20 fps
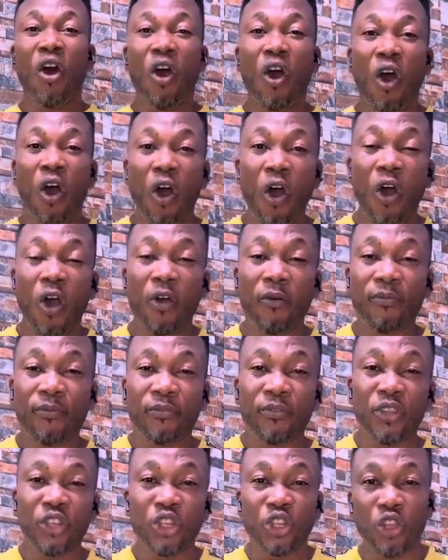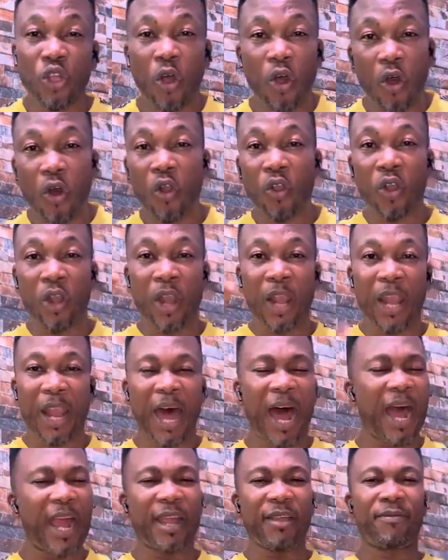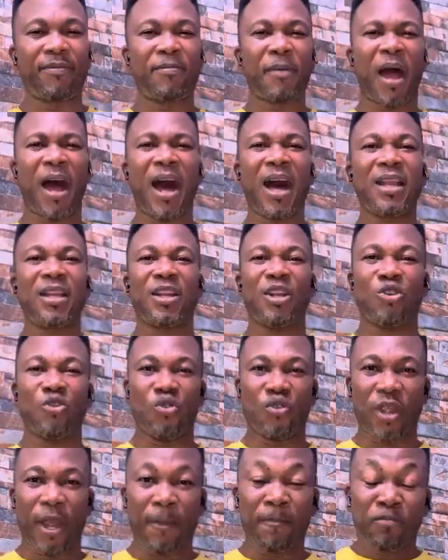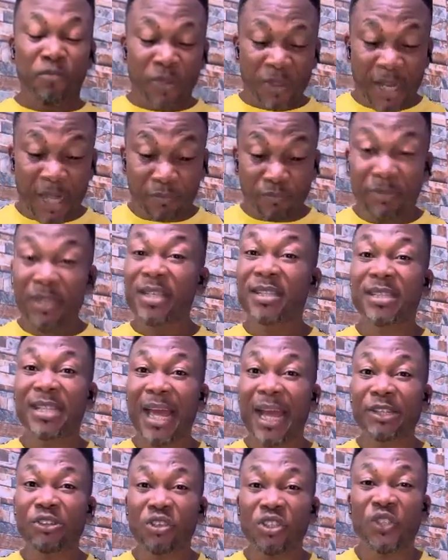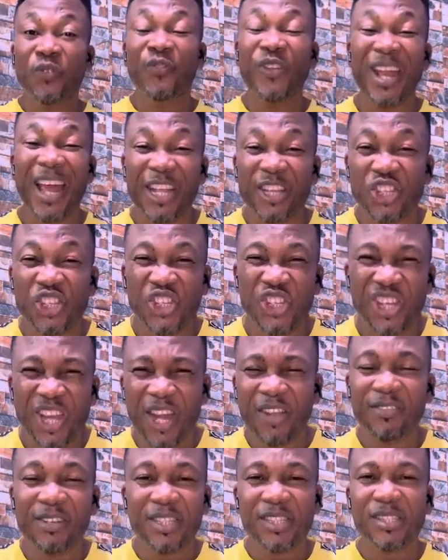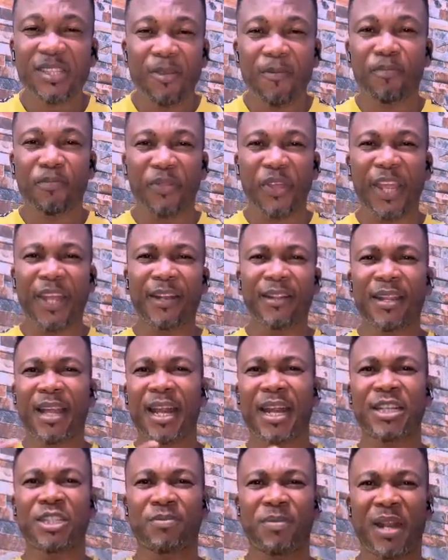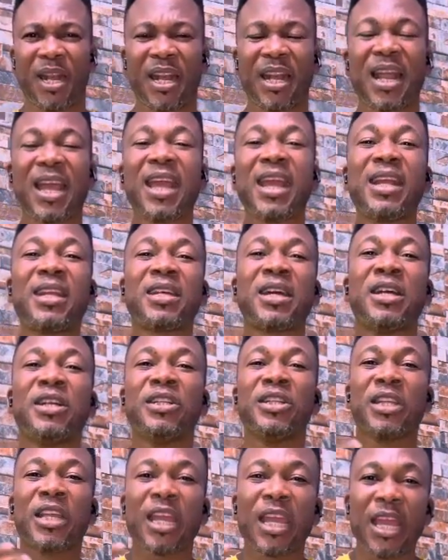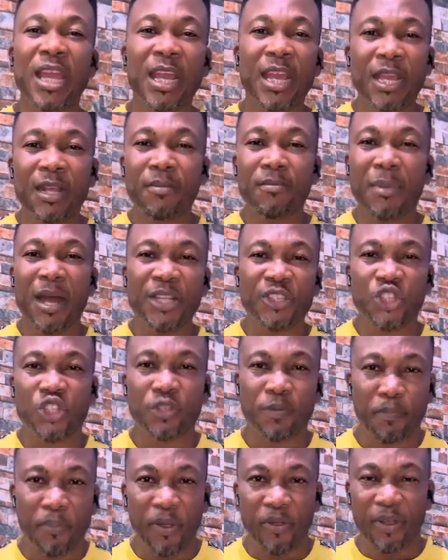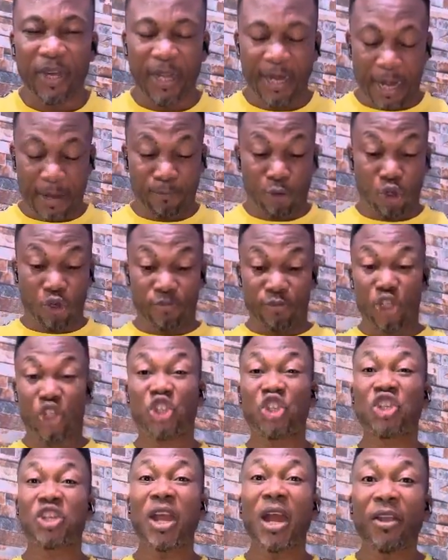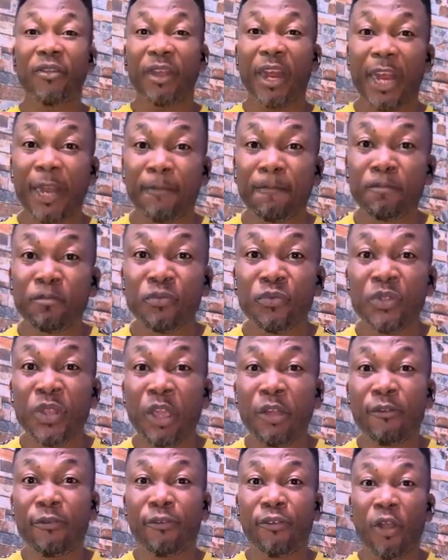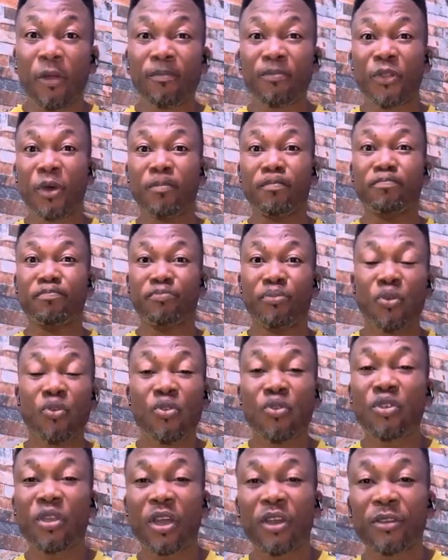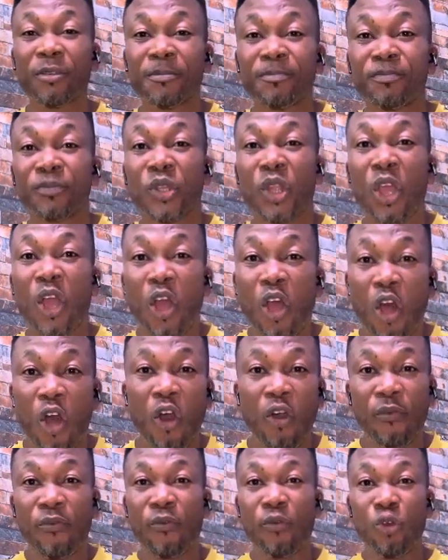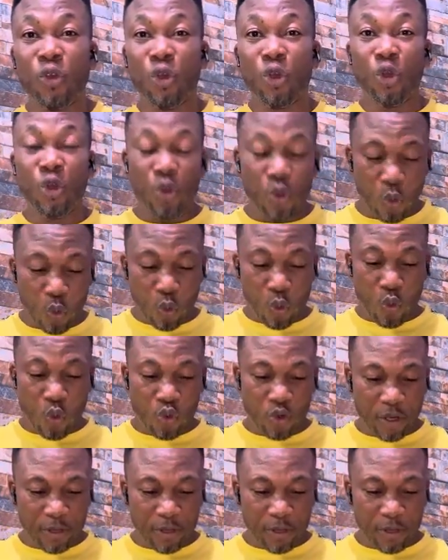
of your life. Hallelujah. Now, this day, I just feel like sharing something that has been laid in my spirit. I'm going to be sharing from the book of Luke